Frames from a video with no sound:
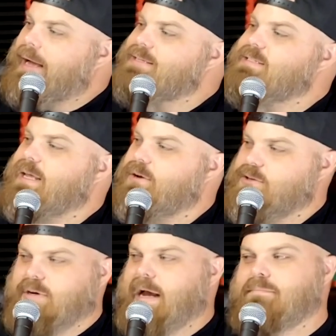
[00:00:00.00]
I stay
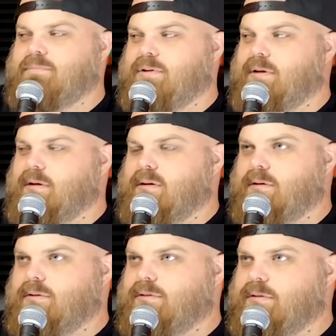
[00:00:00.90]
neutral. I'm
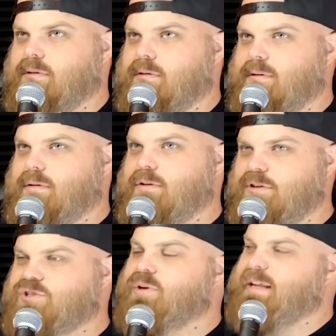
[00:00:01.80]

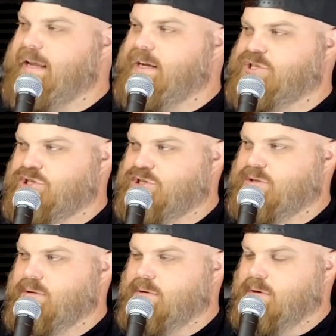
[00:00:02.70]

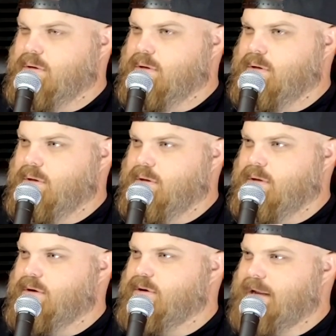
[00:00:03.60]
neutral-ish,
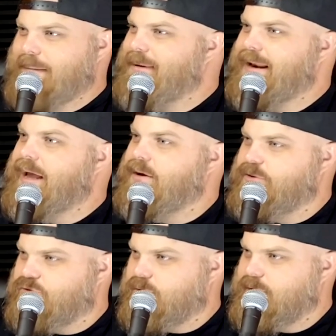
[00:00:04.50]
but not
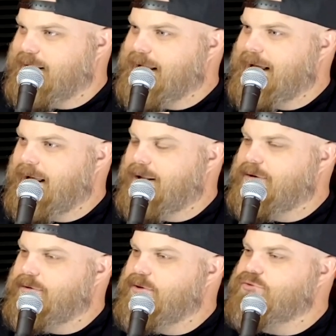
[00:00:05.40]
neutral. Like I'll, I'll
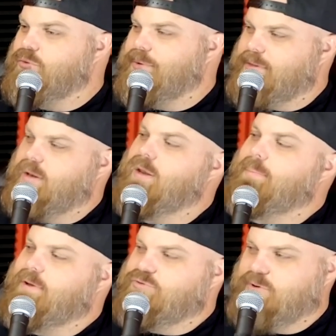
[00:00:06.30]
neutral with a
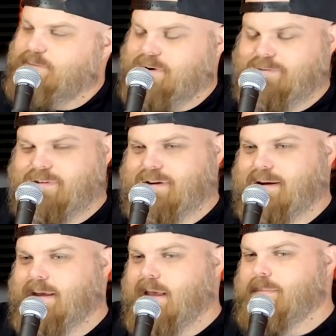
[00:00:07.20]
little bit of streams on every
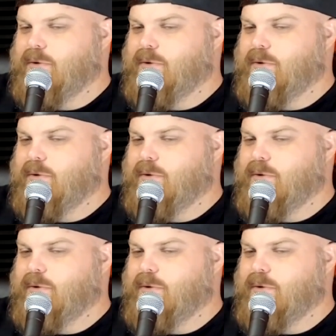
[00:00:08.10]
side. Uh-huh.